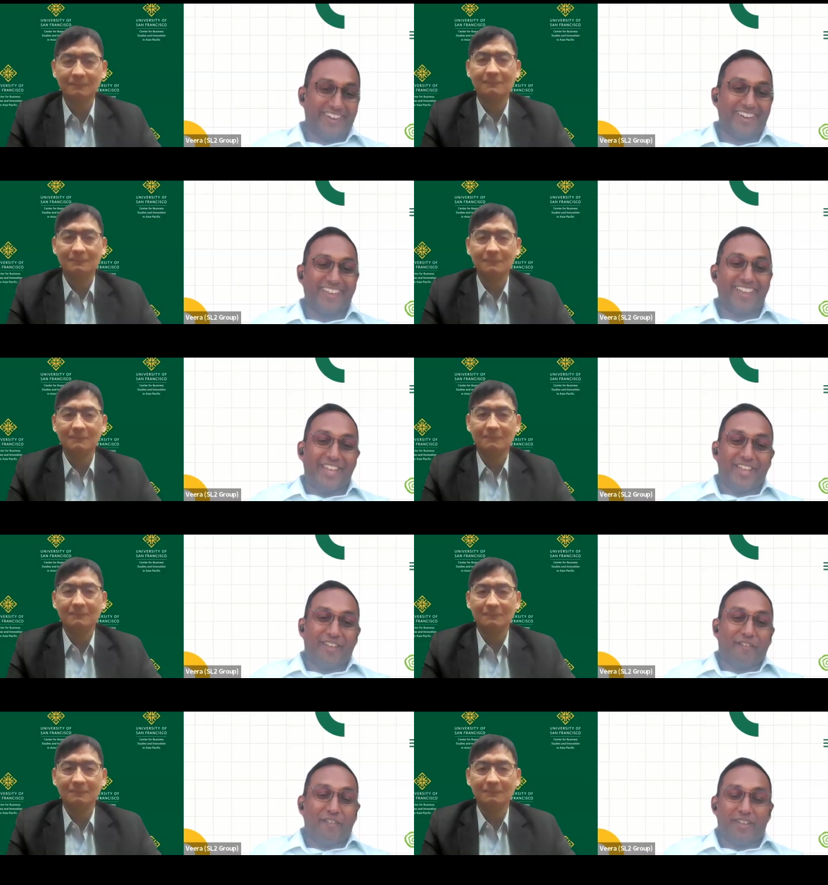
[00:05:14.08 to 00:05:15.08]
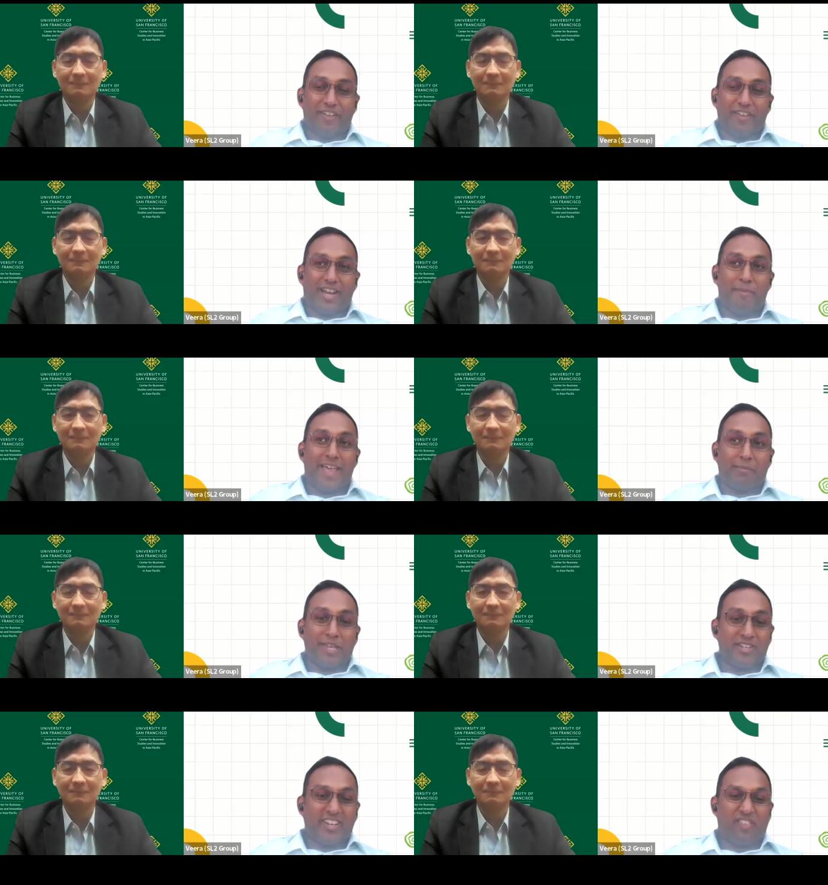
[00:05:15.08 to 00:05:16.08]
Speaker 1: right? climate
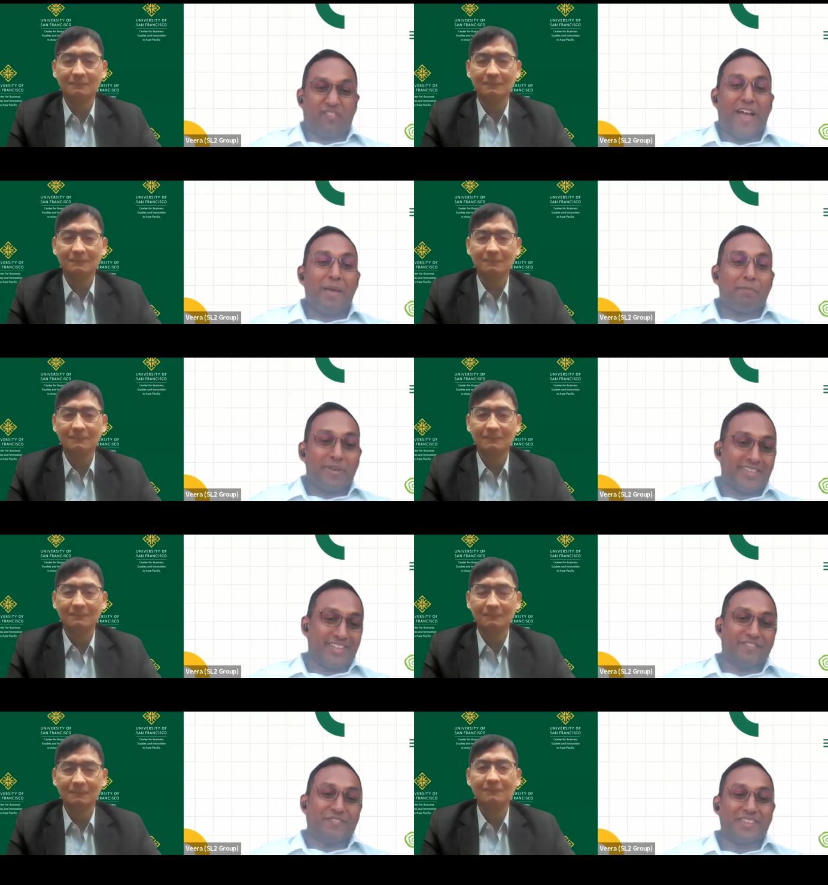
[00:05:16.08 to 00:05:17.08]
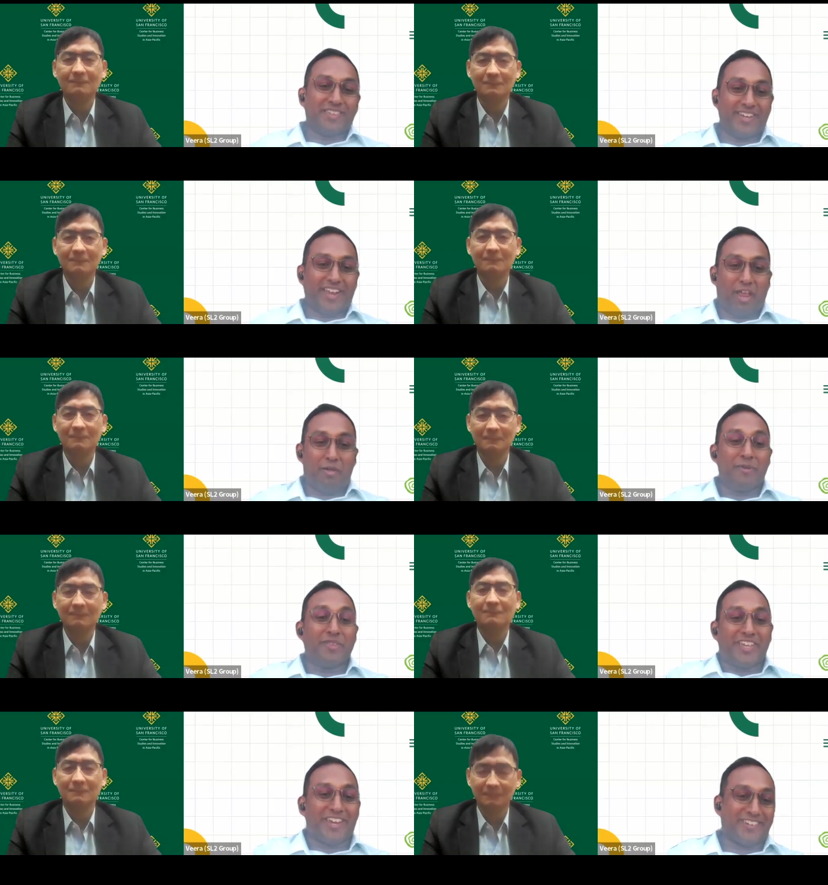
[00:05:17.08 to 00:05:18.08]
adaptation gets 5% of the funding that climate
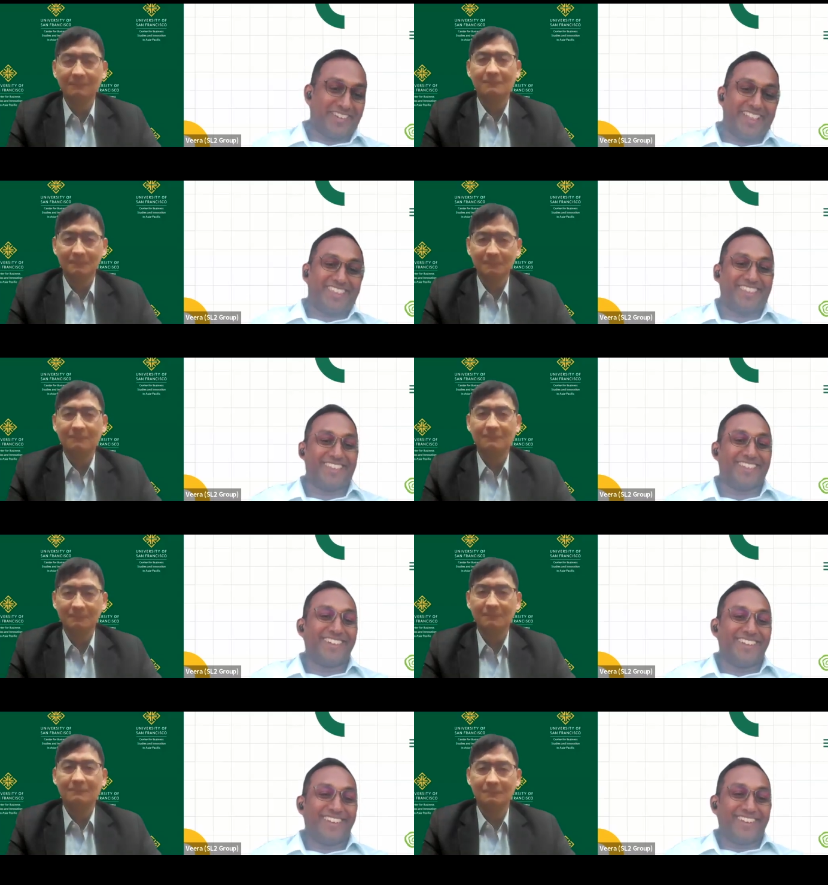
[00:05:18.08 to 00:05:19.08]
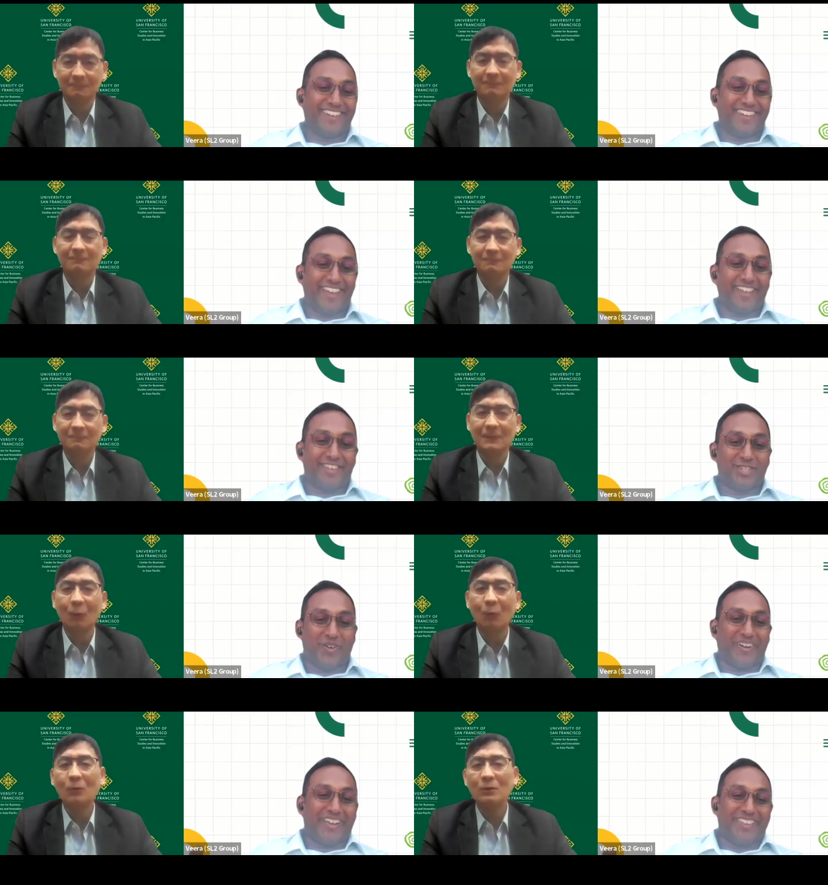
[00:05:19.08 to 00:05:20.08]
mitigation gets. It's a
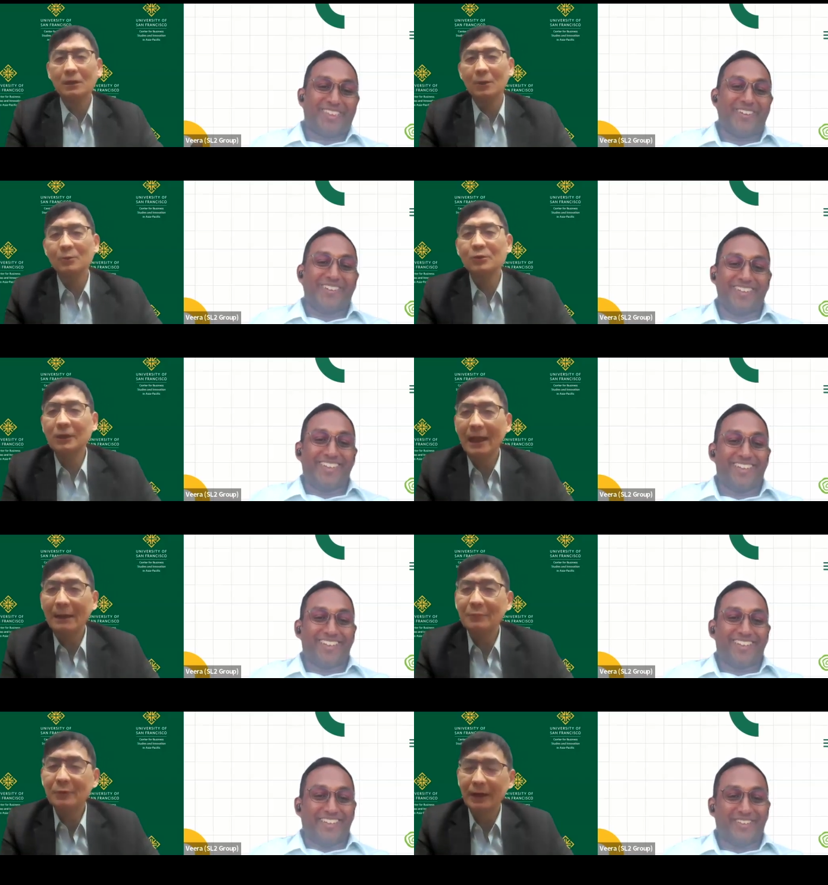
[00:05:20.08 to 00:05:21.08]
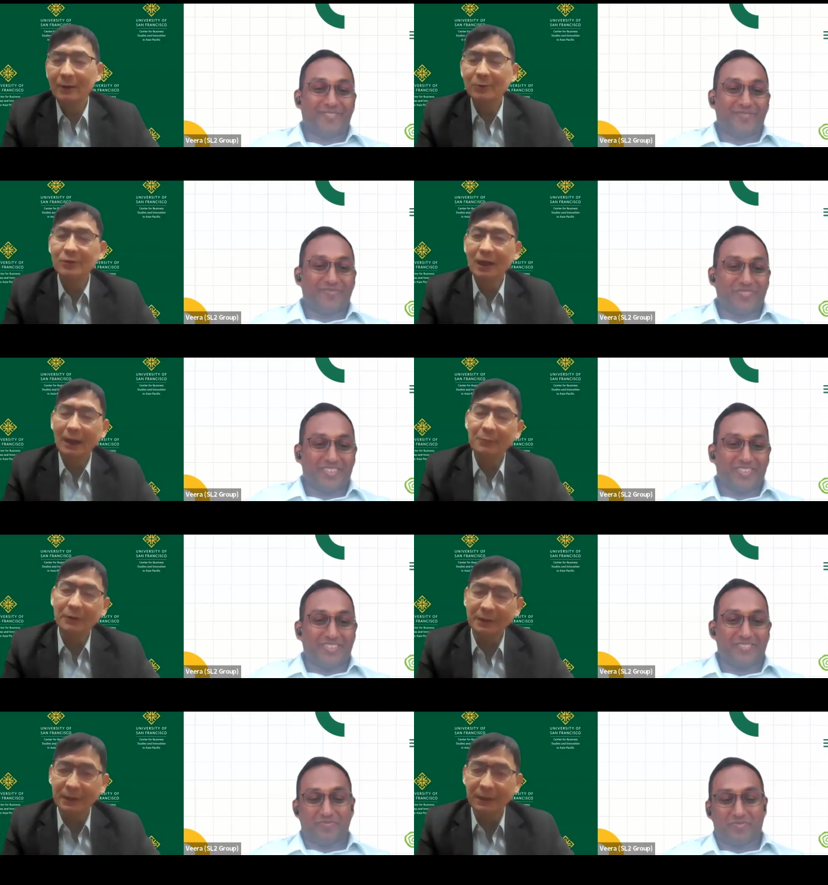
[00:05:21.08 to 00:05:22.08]
joke, mm-hmm. right?
Speaker 2: So could you elaborate could you
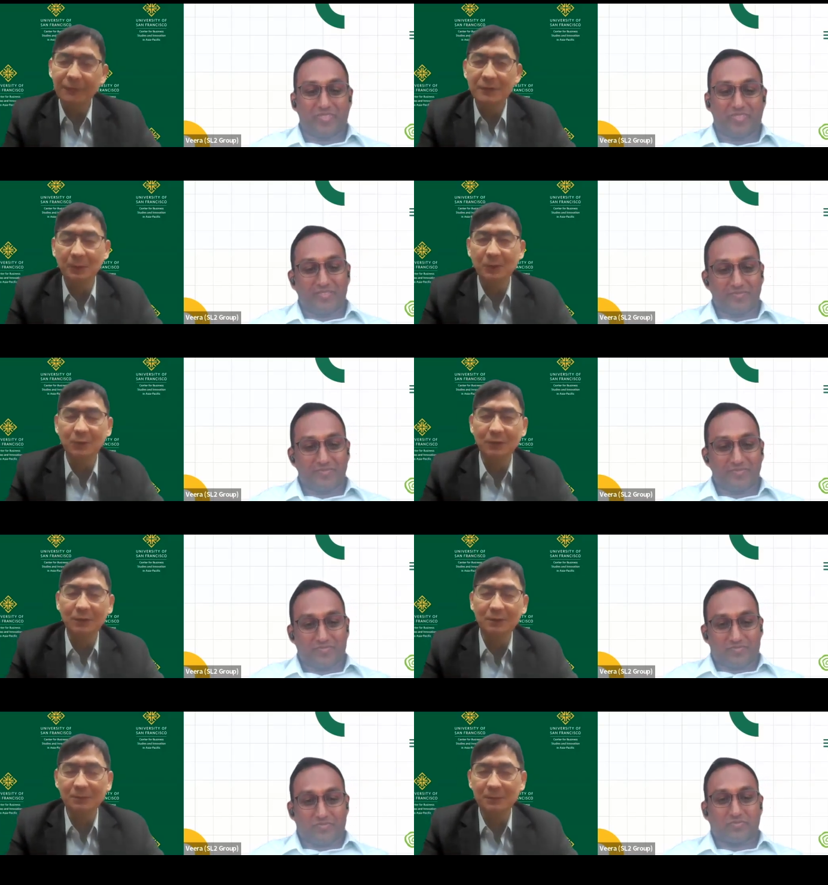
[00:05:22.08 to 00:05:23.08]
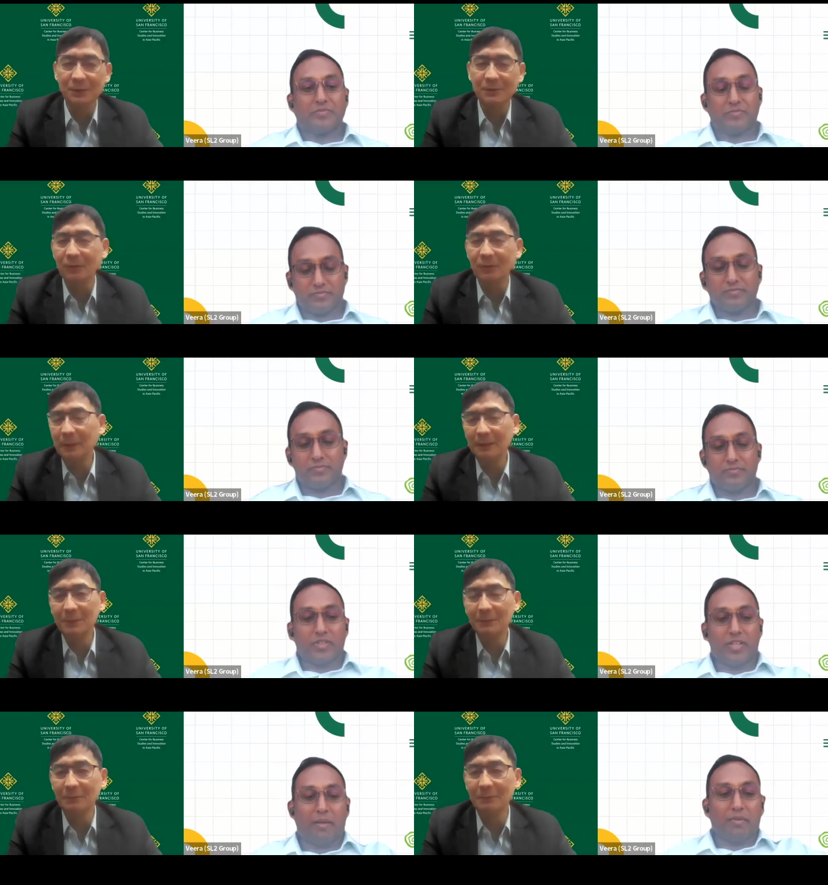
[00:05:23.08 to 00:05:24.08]
elaborate the difference between the two? Because for
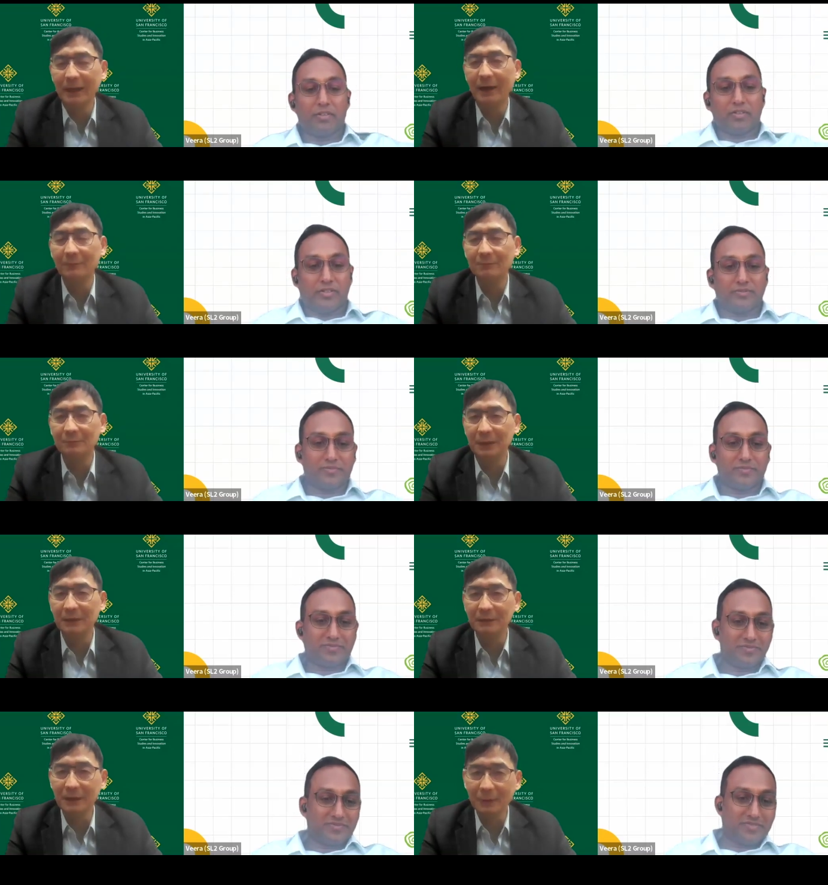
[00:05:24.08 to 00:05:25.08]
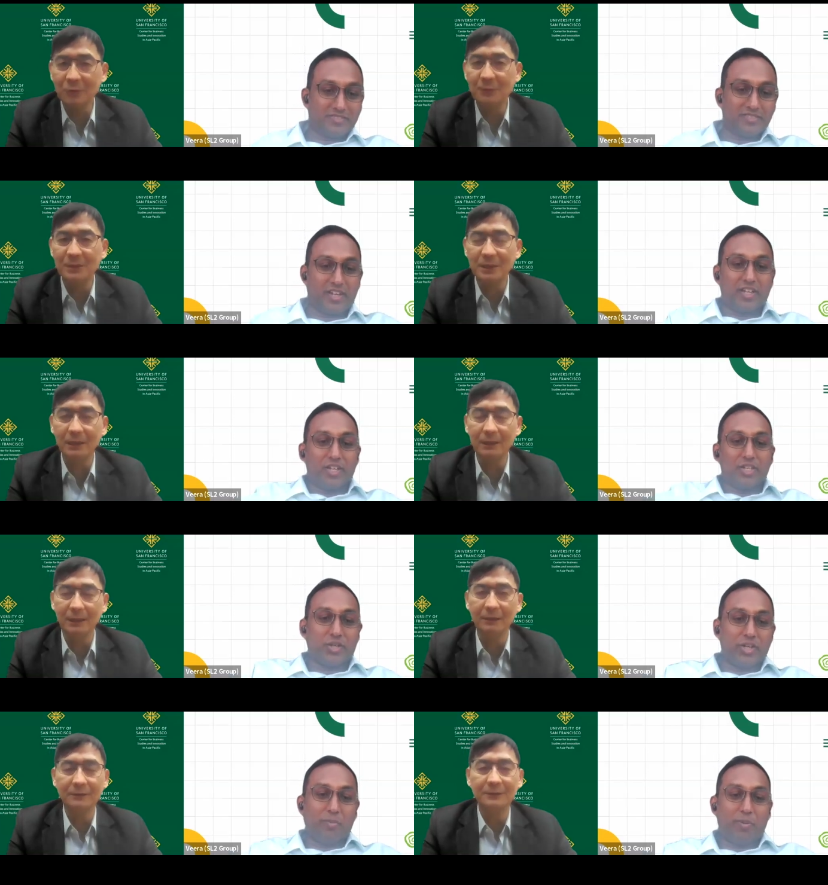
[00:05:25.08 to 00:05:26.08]
many people may not be 100% clear. Sure, no